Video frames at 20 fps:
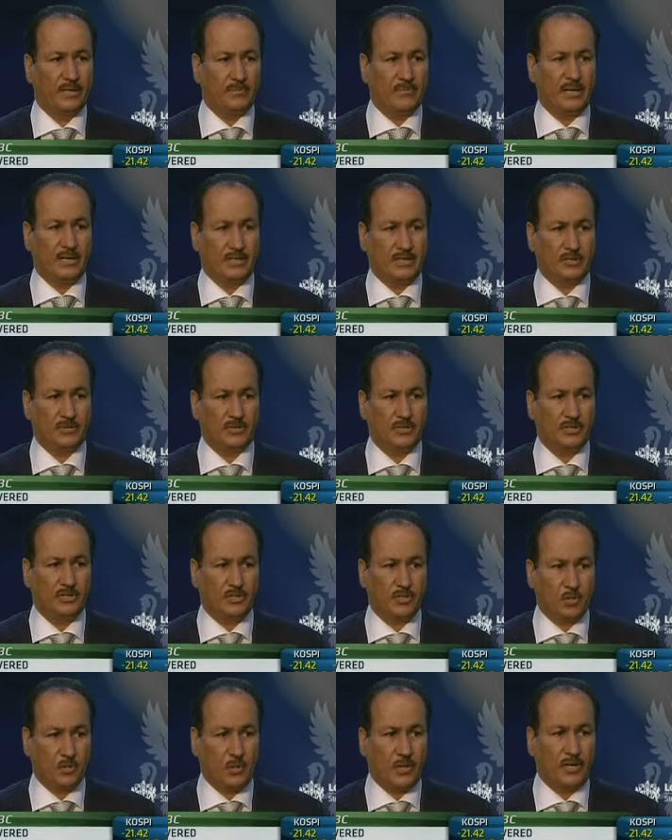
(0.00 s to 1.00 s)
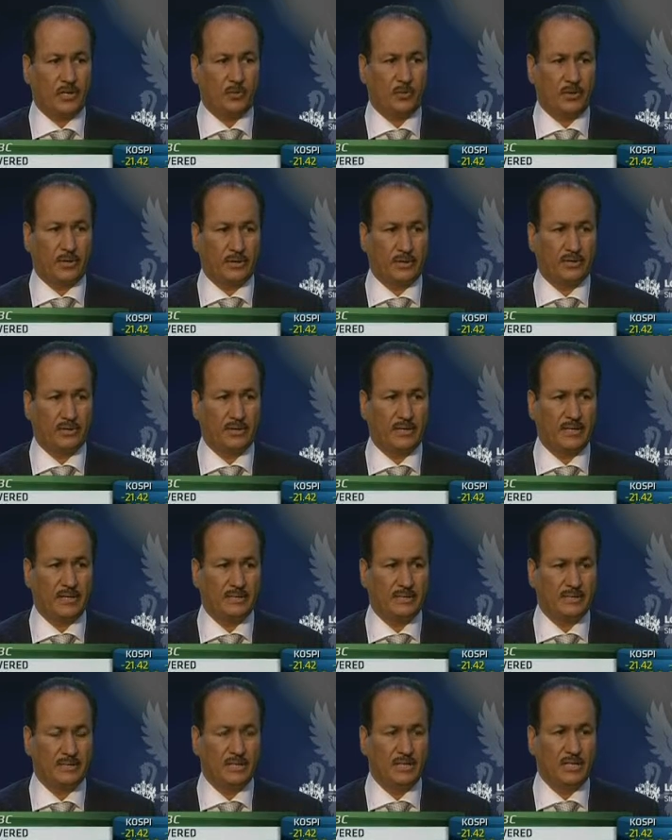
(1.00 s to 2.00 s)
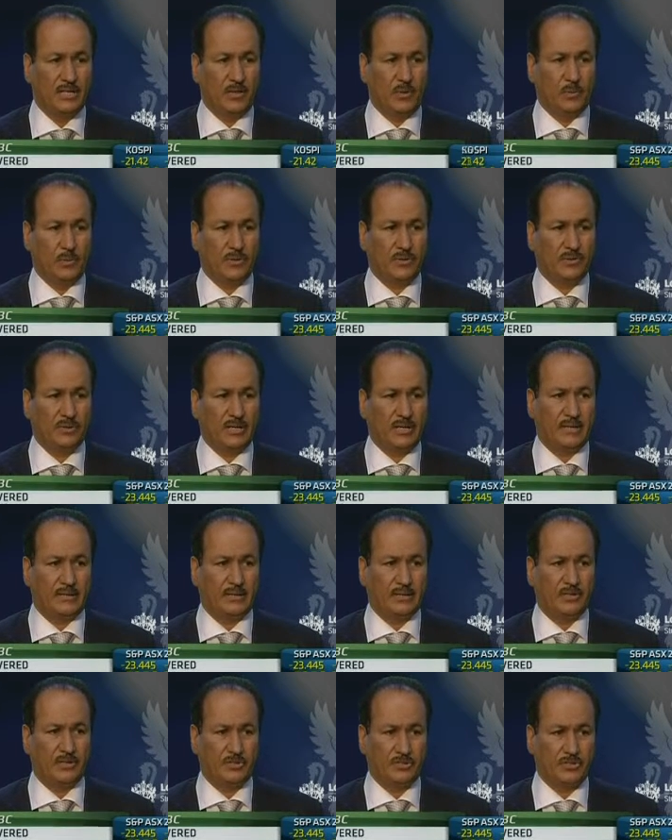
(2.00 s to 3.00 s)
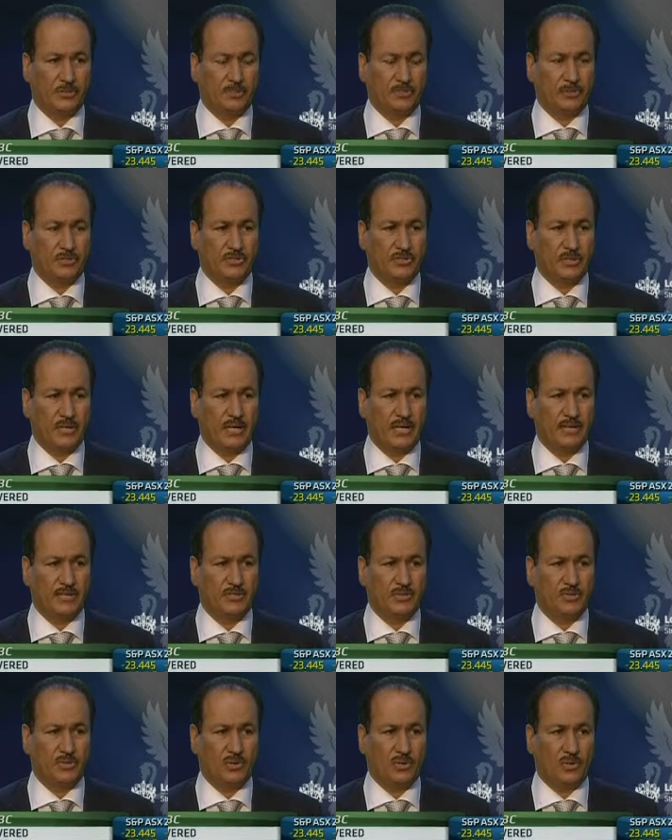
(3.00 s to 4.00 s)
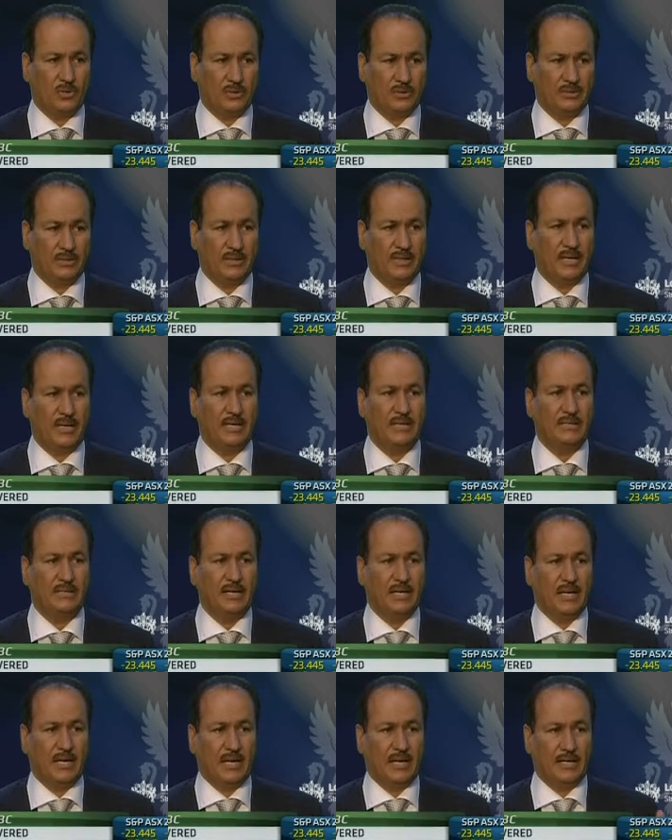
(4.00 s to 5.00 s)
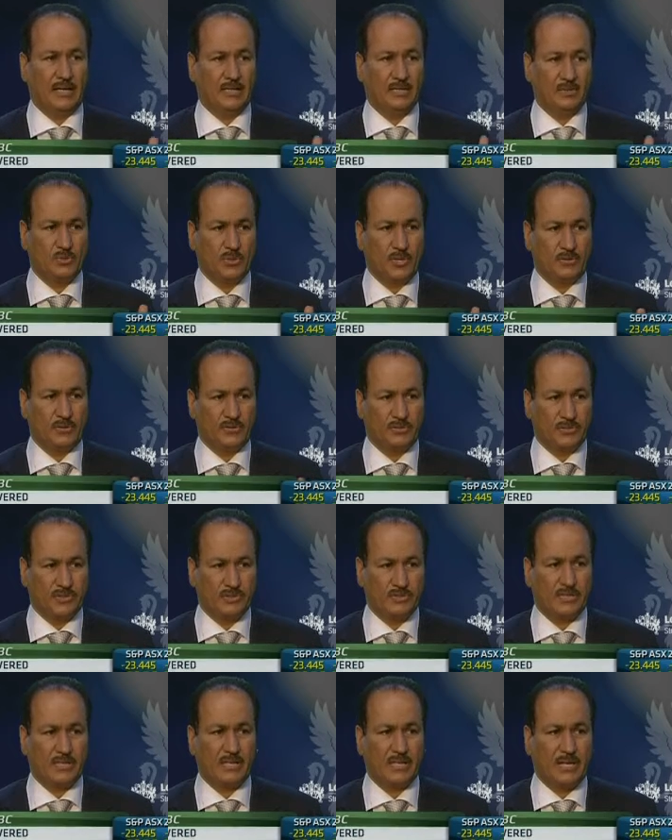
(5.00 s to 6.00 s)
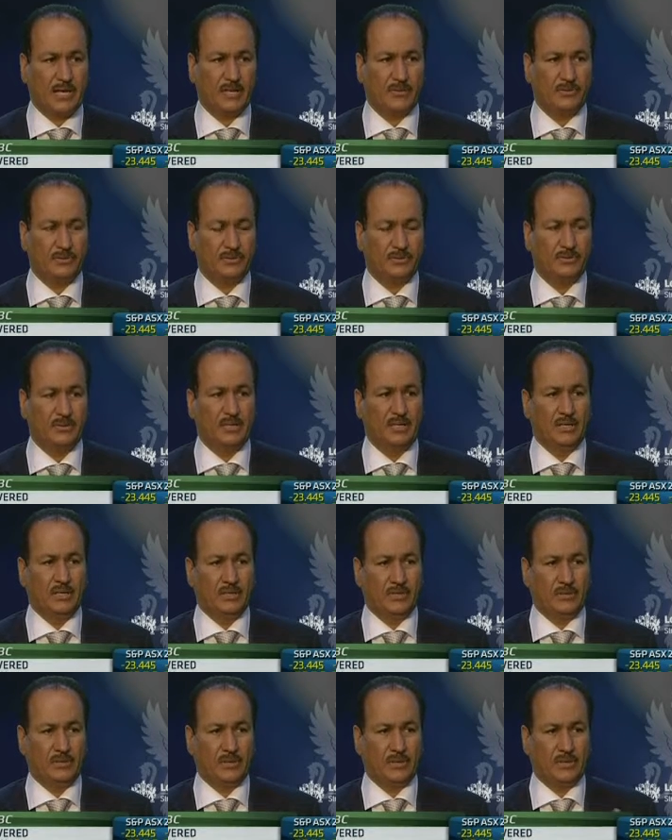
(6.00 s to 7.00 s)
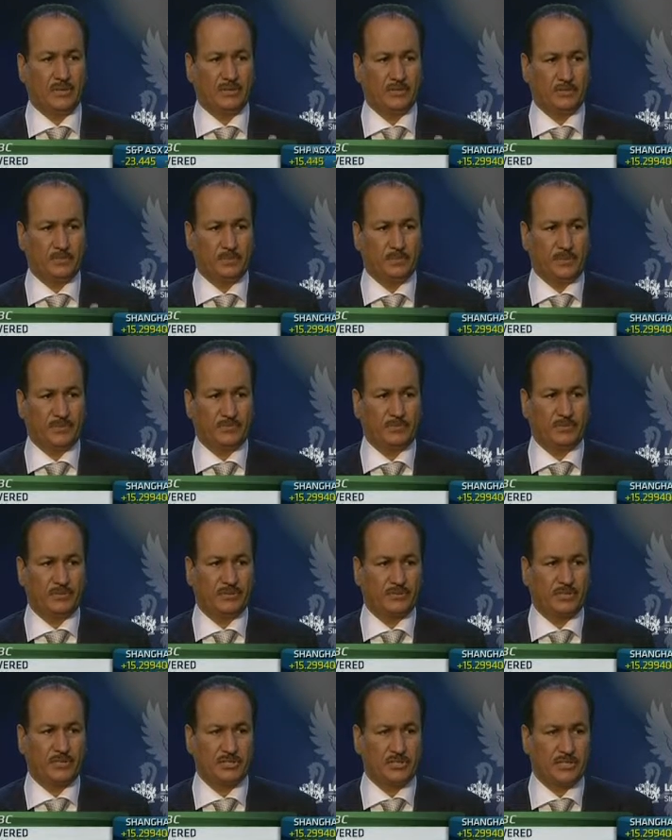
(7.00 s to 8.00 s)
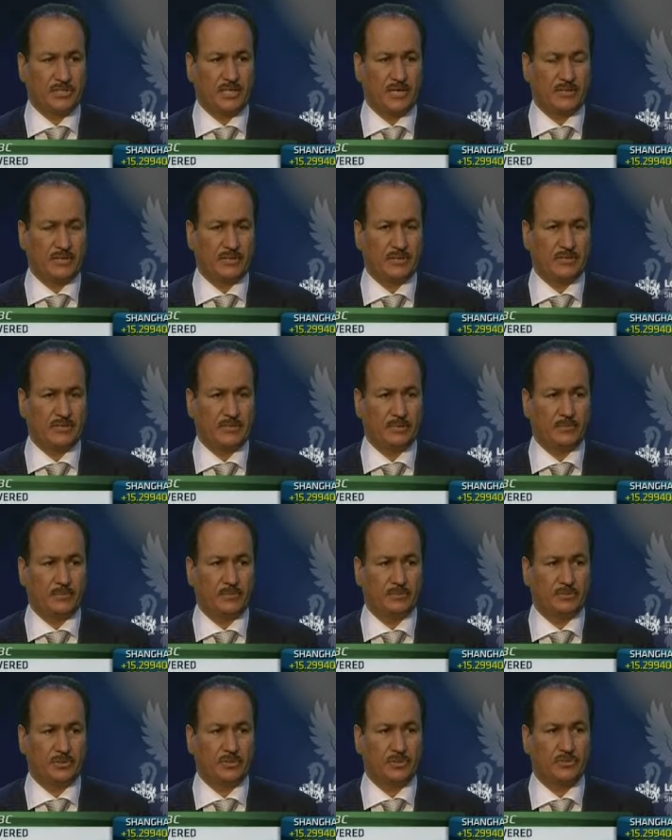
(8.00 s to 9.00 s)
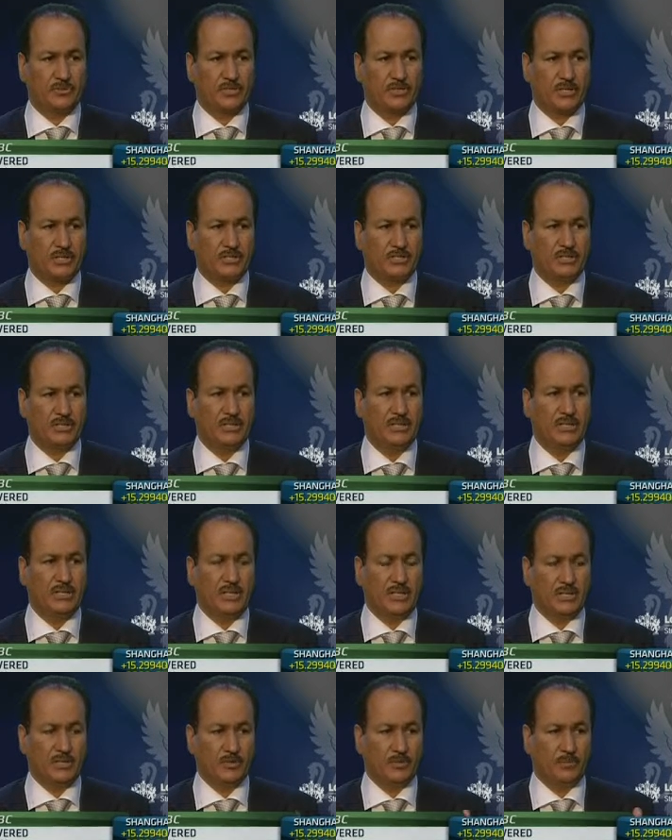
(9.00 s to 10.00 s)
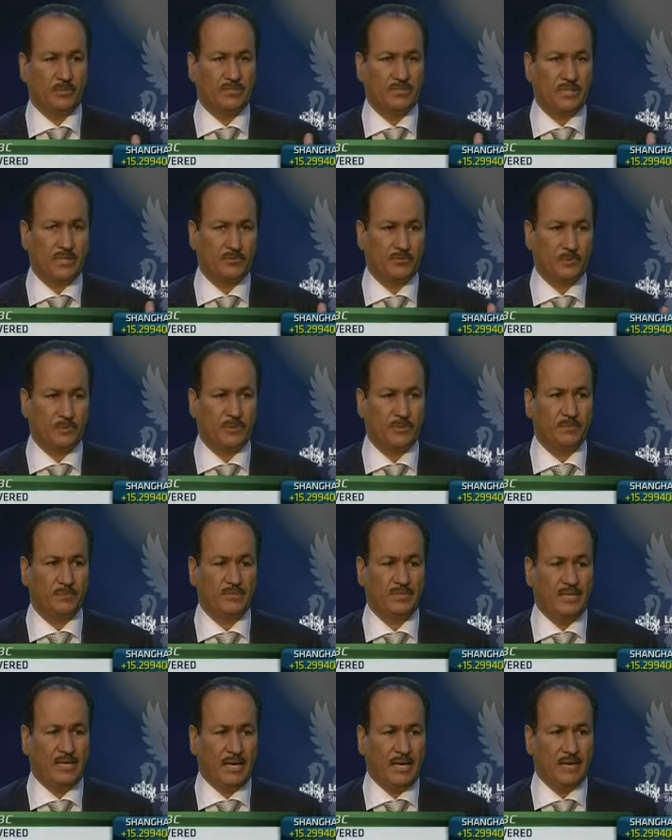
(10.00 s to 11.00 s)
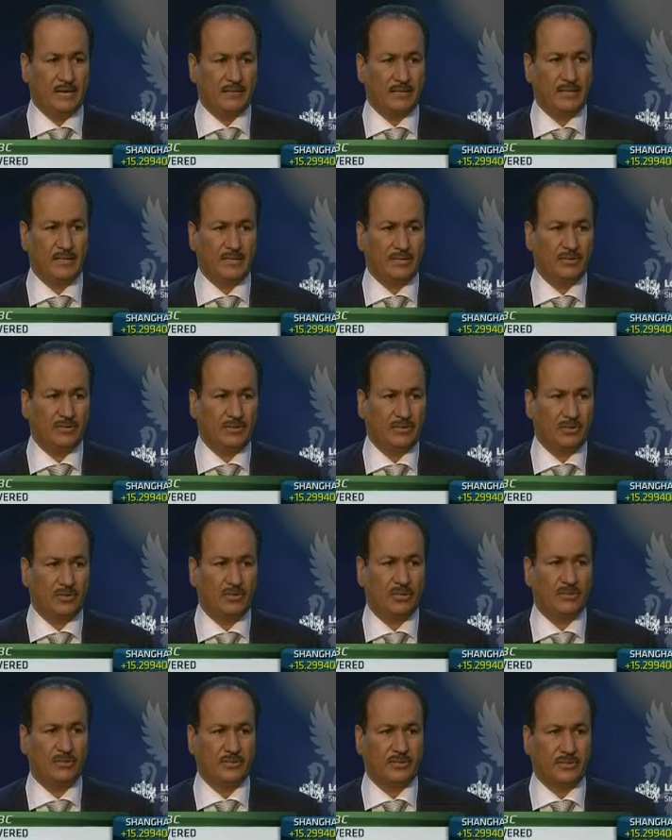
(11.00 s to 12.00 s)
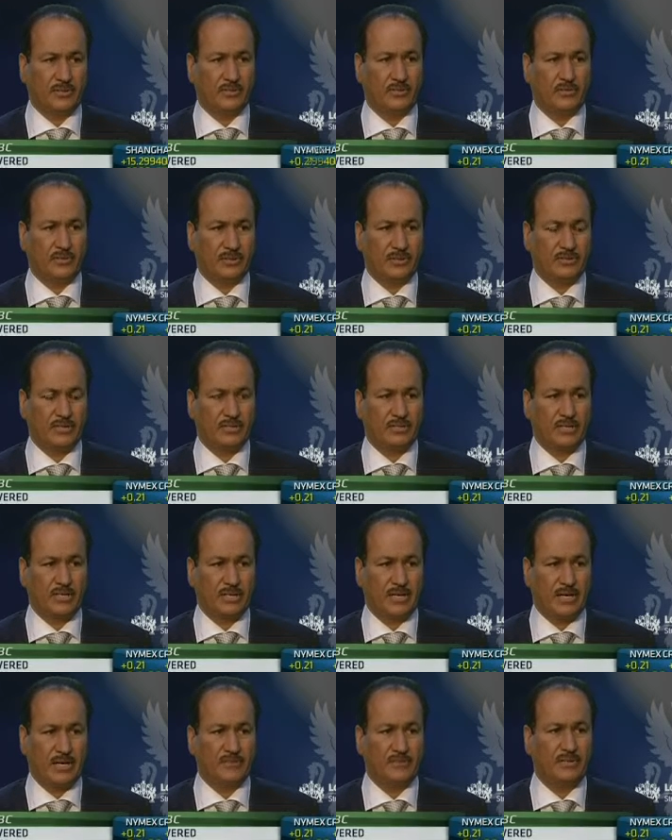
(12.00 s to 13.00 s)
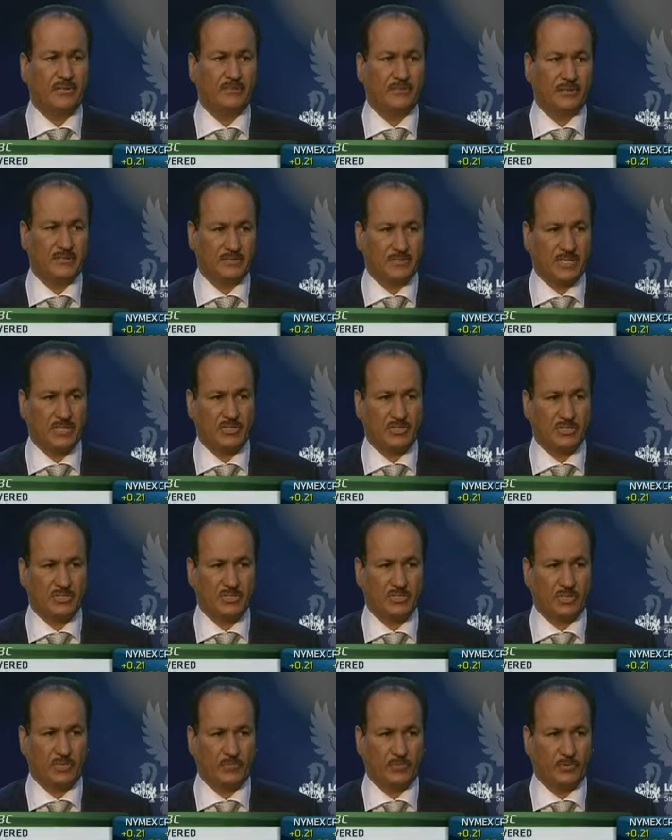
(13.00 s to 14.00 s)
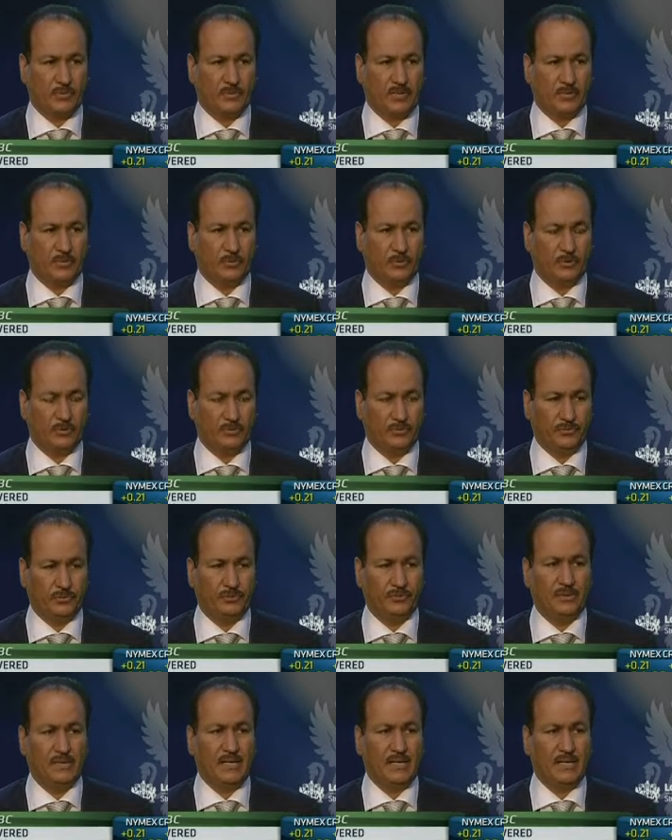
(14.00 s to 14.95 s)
market today is quite well regulated, where you cannot launch a project unless you own the land, unless you have a trust account. You cannot spend from the trust account except on the construction. You must have 20%. And really, the regulatory authorities, RERA, have done a fantastic job from that point of view.